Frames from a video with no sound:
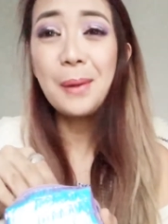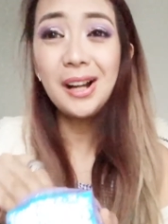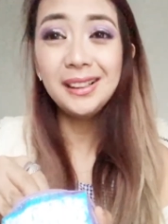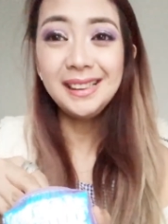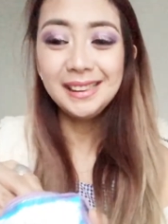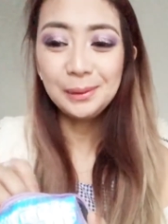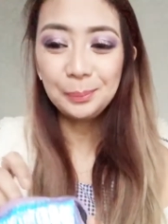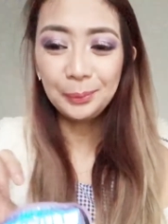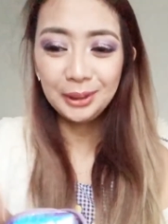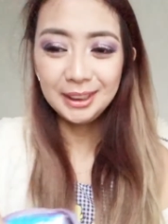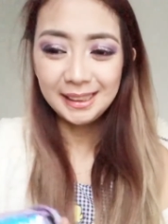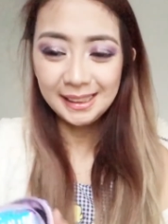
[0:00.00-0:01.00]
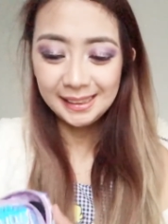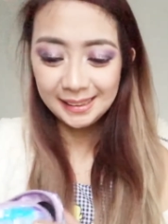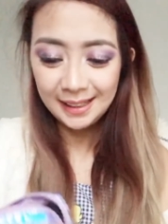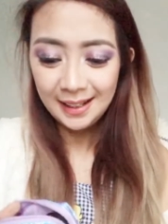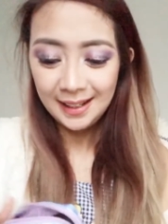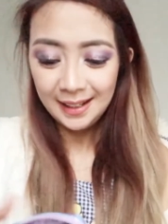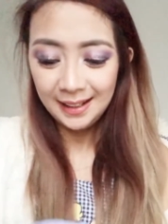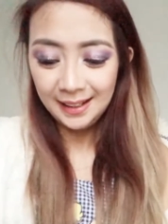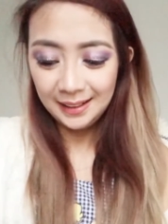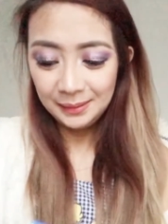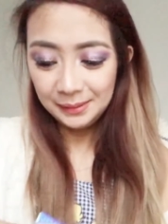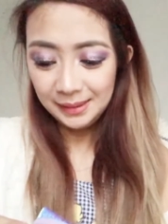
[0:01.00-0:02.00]
about this purchase
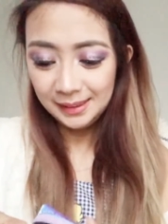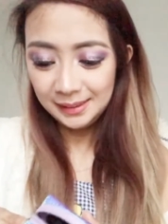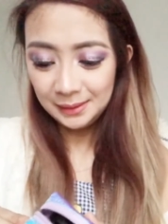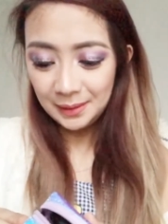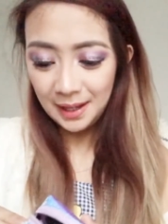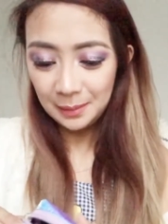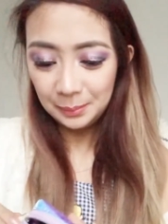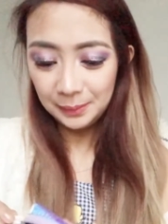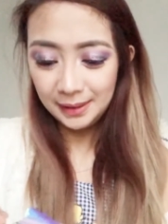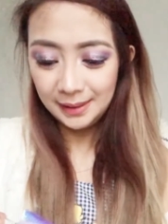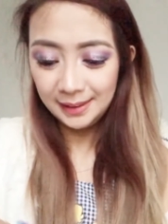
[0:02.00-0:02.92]
i'm just so happy